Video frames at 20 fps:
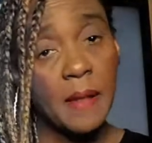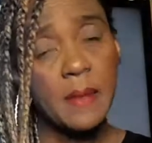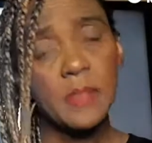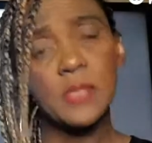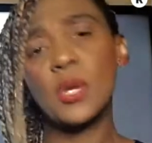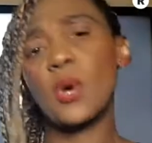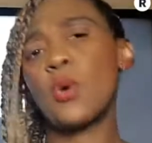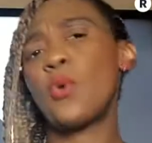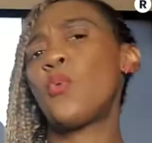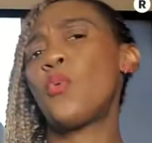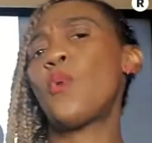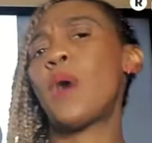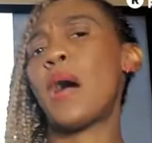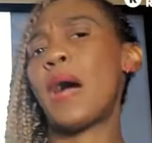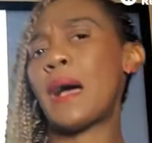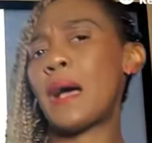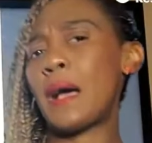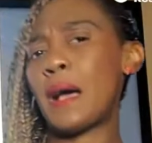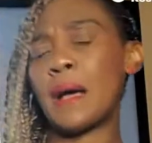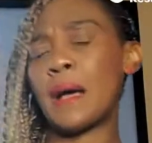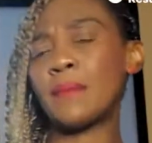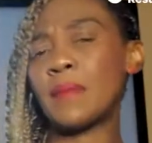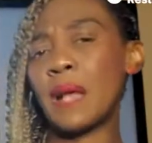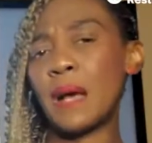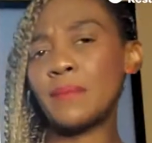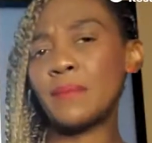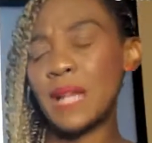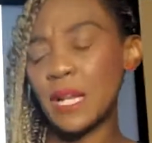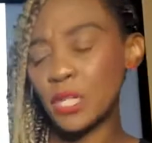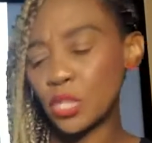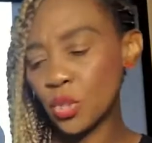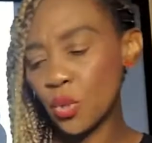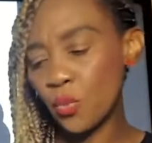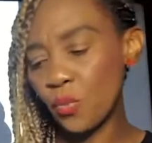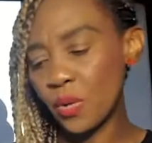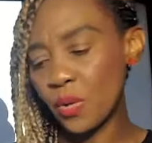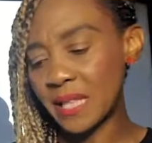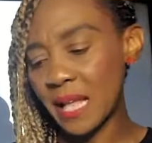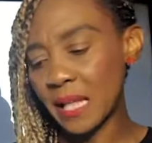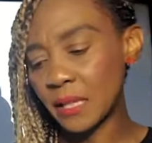So I'm not sure
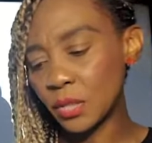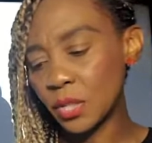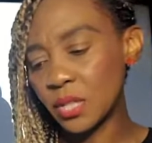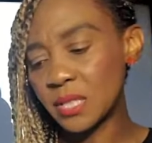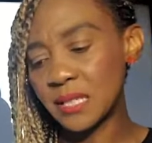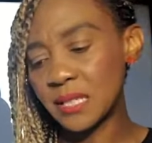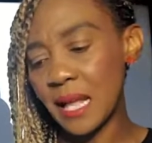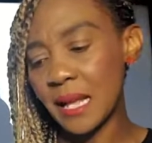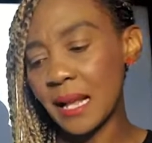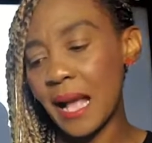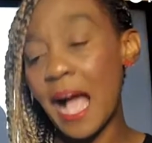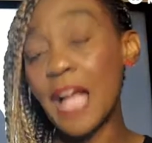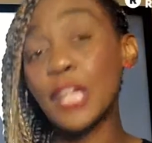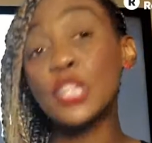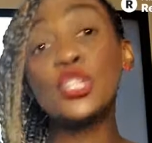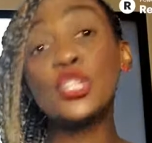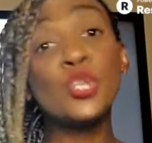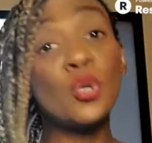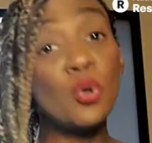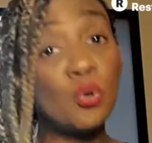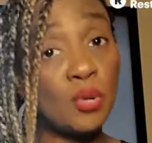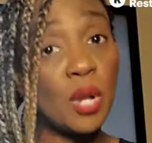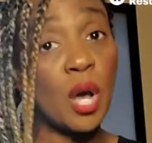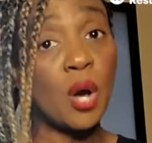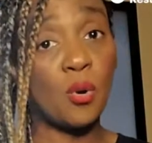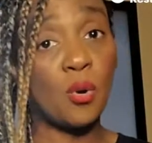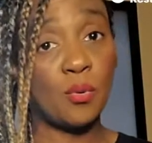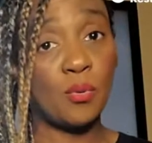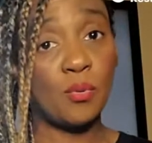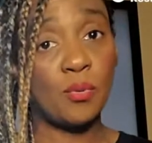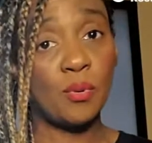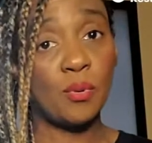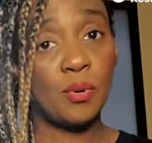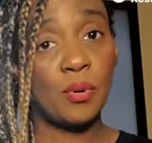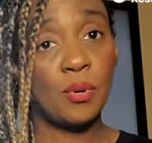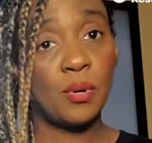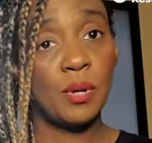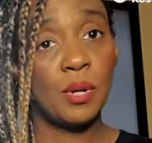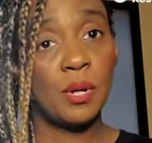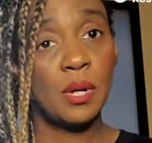what that looks like. I do know
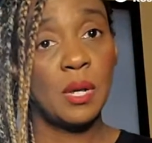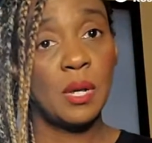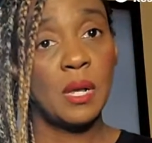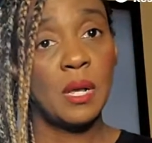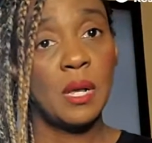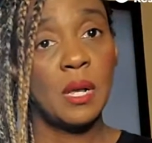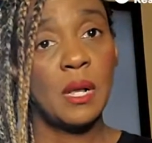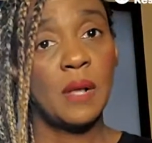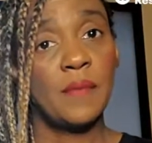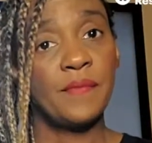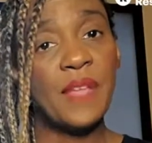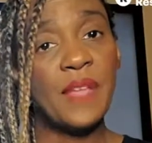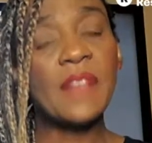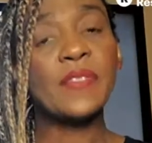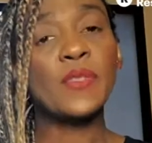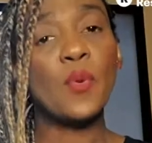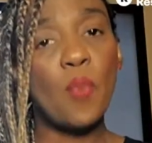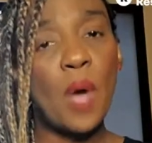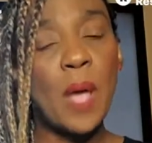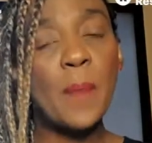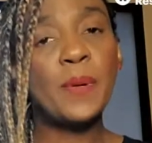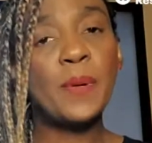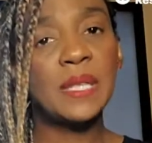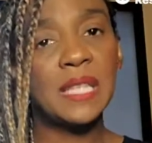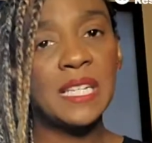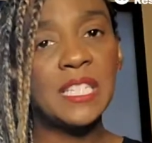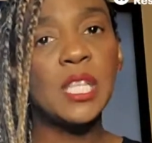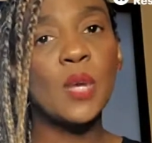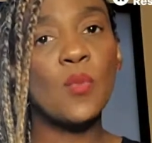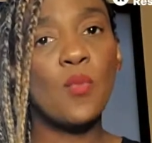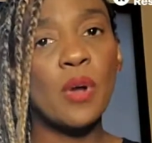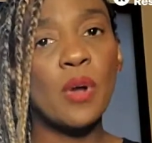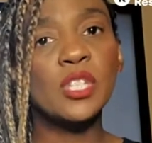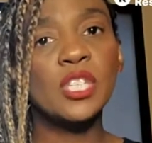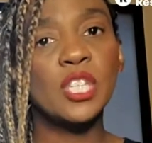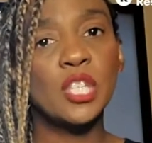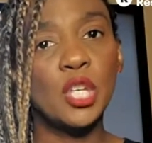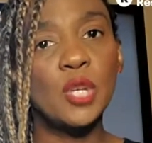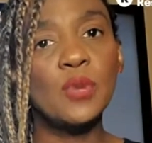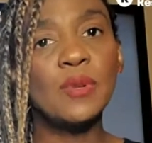that the way policing
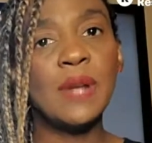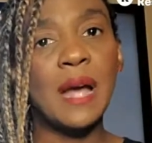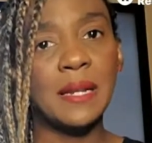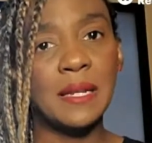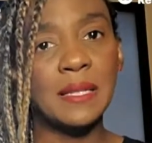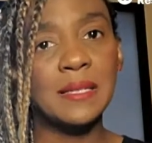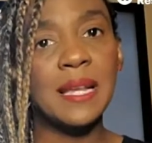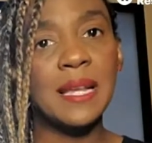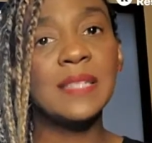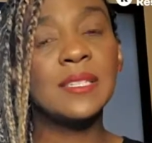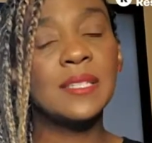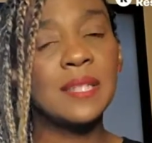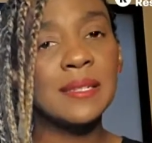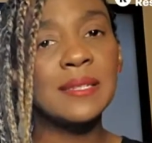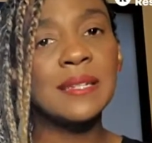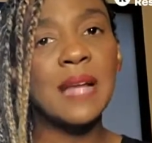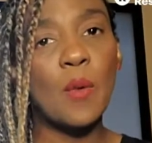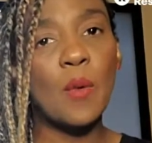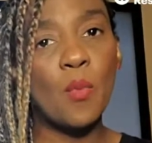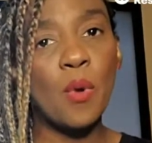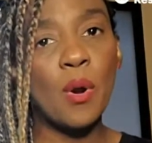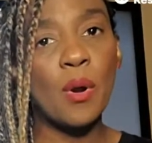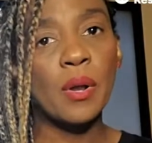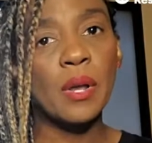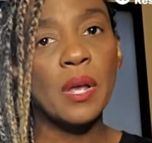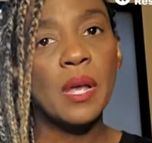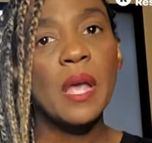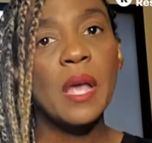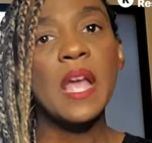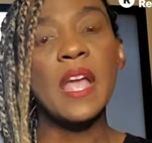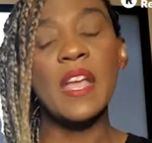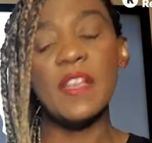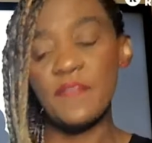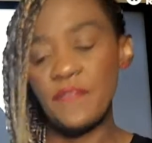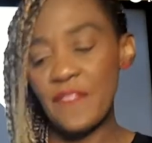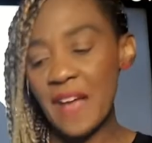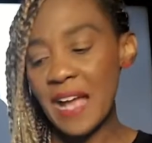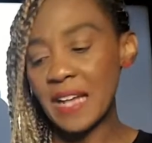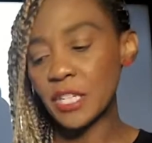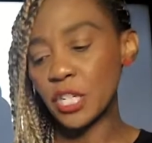works in the United States does not work. In
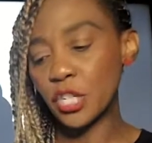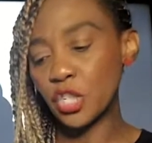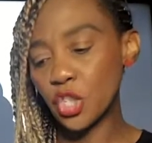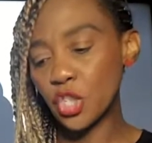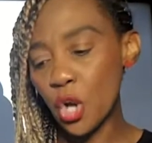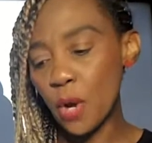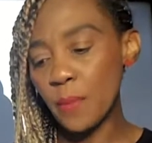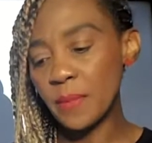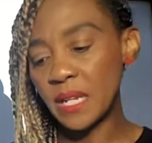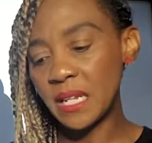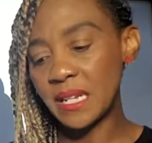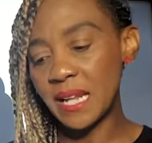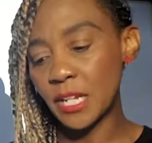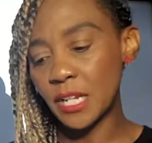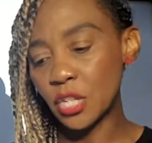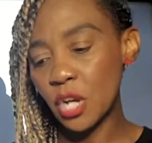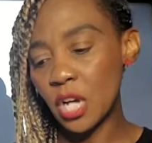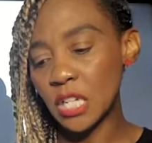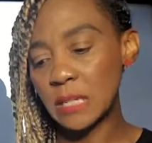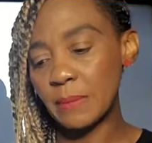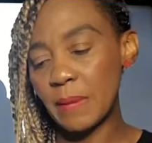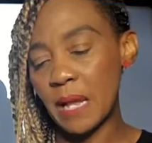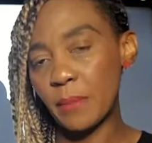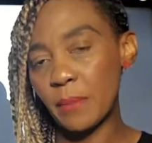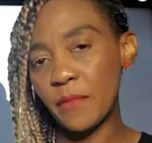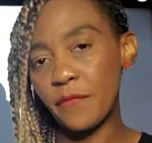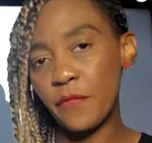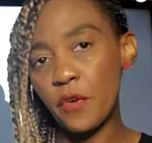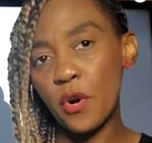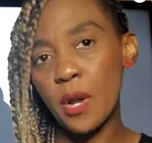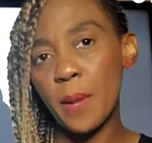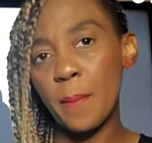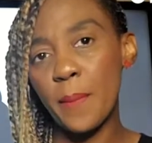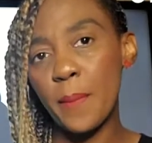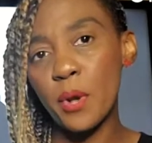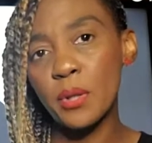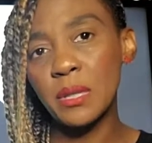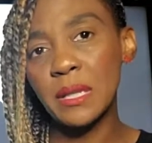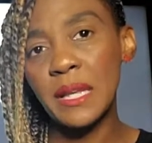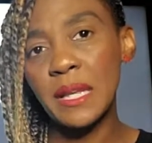fact, in Germany, and I talked about it before, in
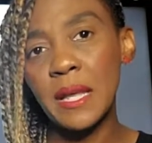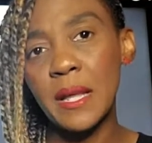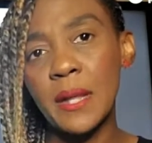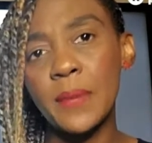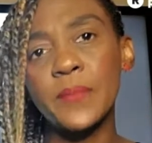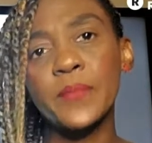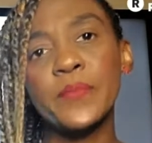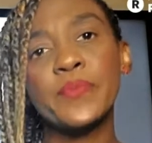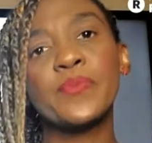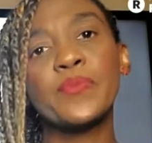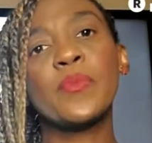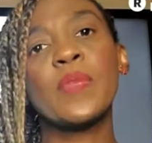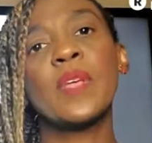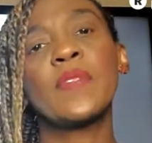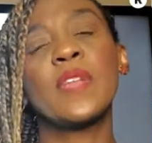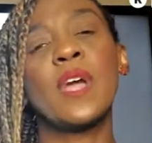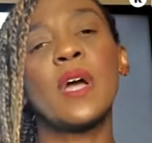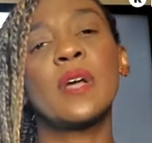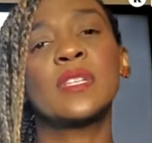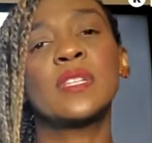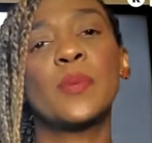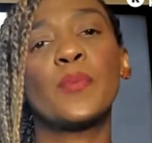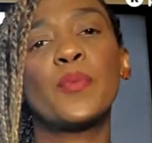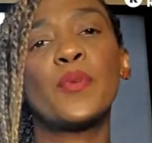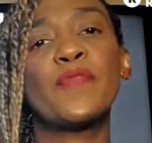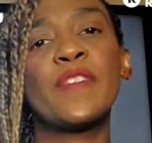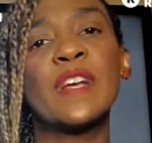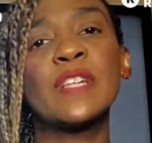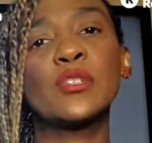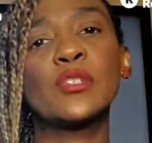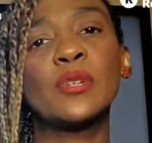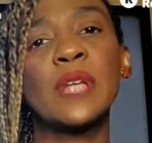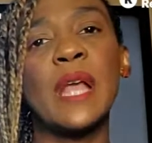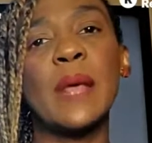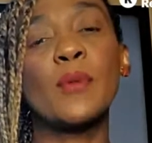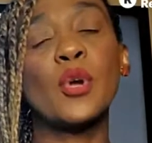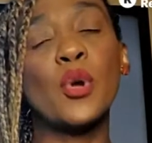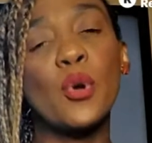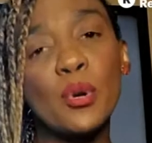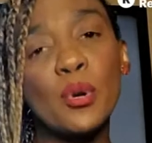Berlin, there's a professor
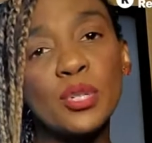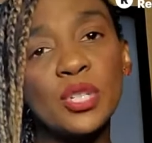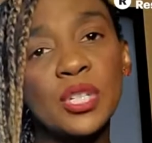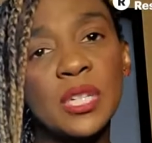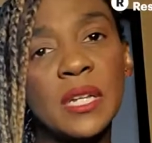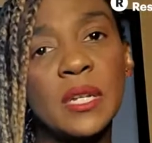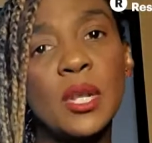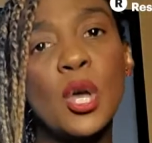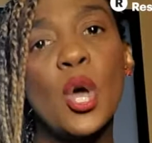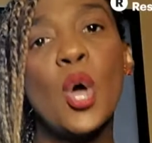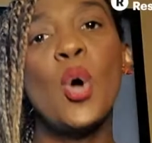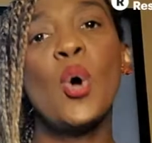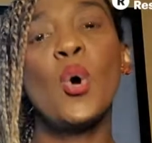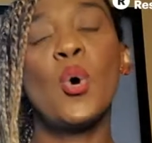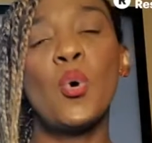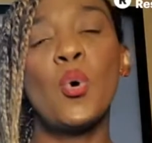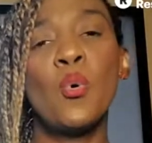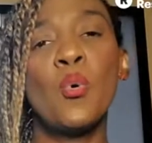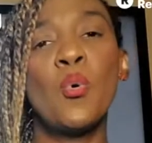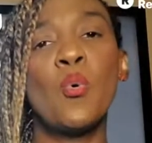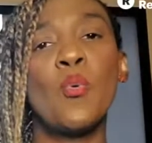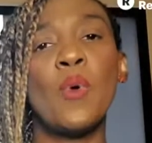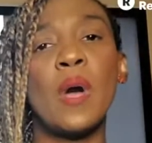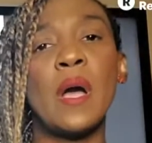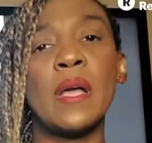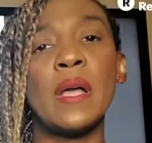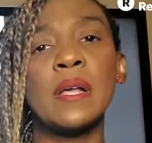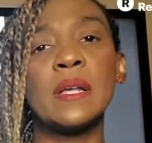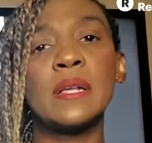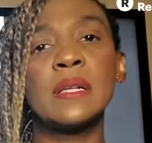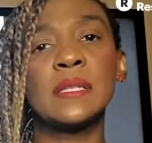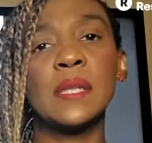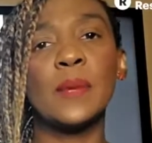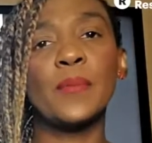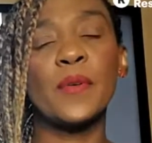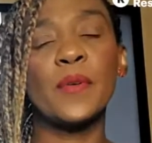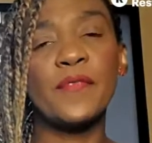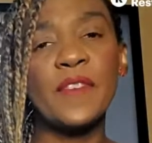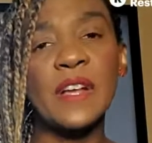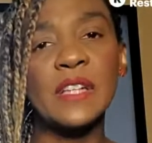named Kirsten who is a
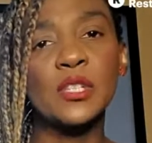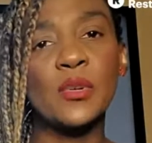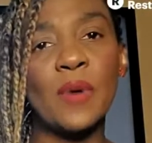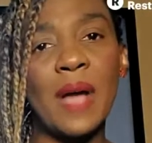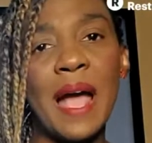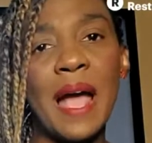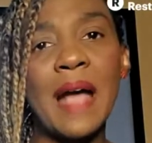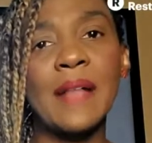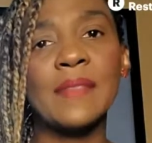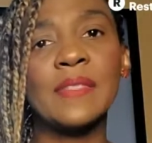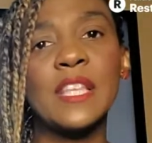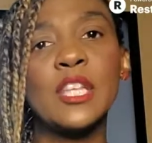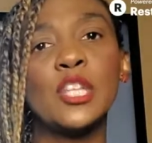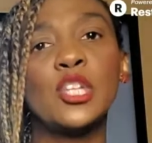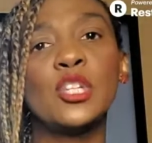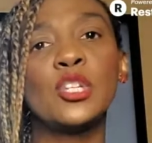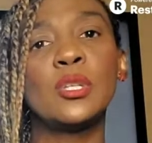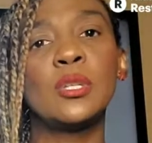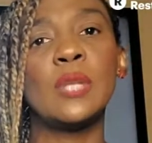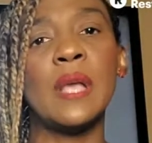professor at the